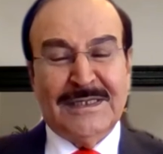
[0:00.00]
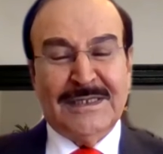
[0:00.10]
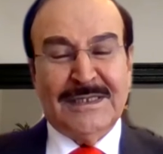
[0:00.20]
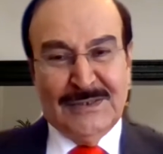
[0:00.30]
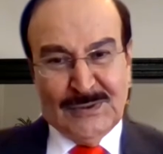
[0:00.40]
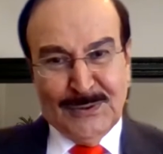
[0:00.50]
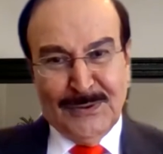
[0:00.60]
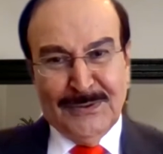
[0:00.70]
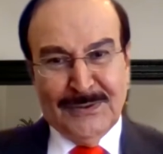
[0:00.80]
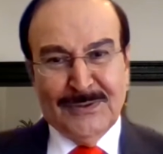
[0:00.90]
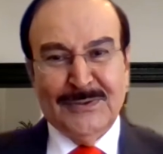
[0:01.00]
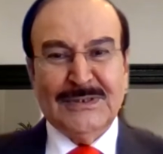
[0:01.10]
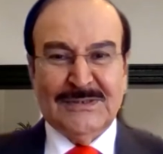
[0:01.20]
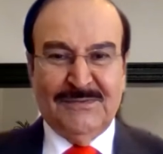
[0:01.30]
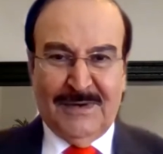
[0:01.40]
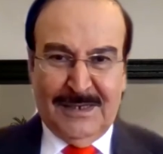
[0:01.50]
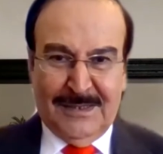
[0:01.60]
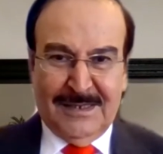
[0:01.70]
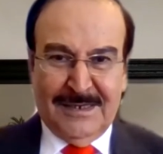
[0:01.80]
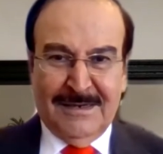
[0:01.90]
what he saw to his
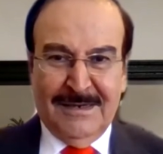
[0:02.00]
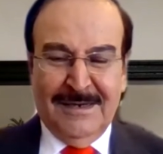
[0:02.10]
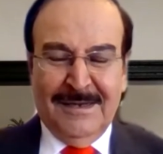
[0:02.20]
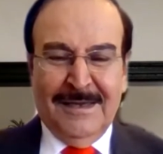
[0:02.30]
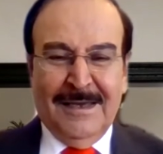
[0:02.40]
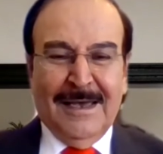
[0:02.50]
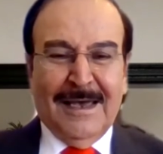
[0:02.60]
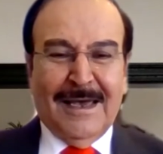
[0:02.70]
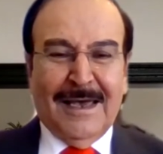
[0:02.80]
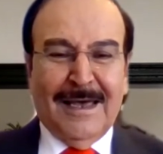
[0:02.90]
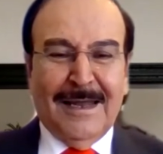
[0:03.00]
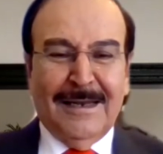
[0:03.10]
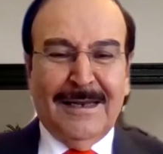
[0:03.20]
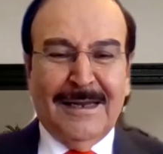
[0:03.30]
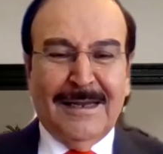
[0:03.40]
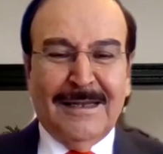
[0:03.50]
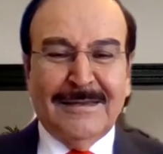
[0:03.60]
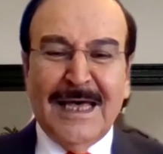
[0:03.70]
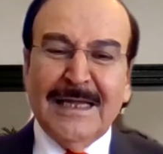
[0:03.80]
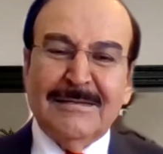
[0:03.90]
father. And
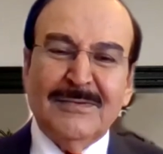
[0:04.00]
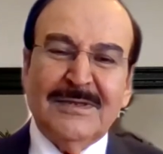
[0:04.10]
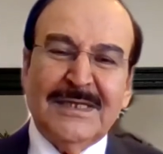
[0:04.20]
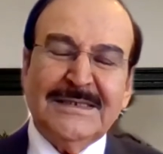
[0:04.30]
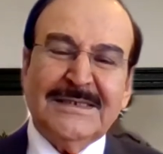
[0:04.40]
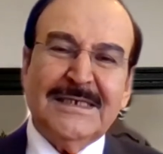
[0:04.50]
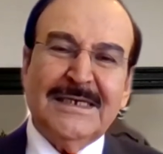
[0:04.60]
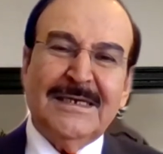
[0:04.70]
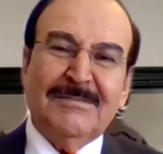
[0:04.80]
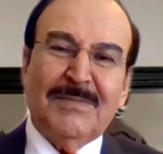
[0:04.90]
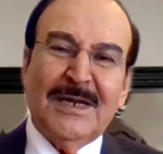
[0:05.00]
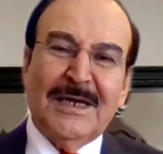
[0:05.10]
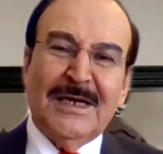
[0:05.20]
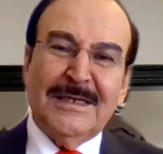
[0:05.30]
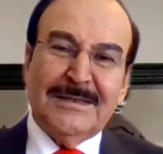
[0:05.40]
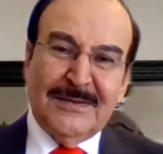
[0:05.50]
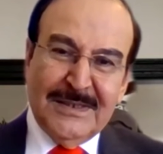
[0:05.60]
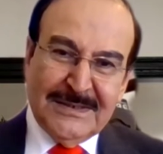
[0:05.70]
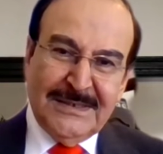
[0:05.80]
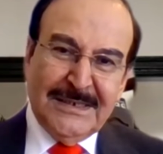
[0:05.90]
that, they say,
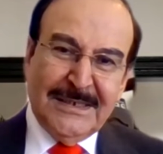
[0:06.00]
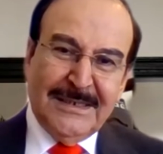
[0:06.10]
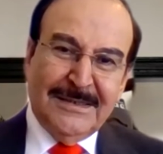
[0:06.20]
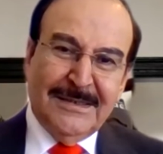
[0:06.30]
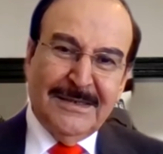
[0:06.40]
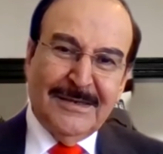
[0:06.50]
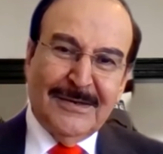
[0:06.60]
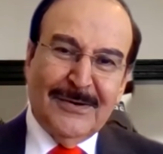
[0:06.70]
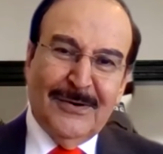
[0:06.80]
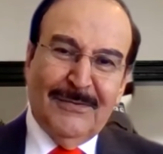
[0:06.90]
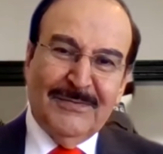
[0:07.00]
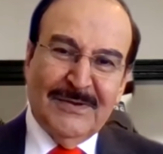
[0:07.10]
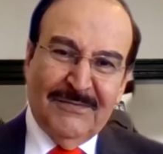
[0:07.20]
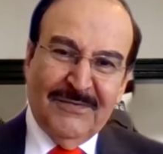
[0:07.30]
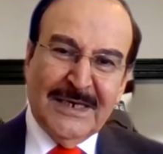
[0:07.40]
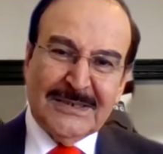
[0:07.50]
planted the seed of the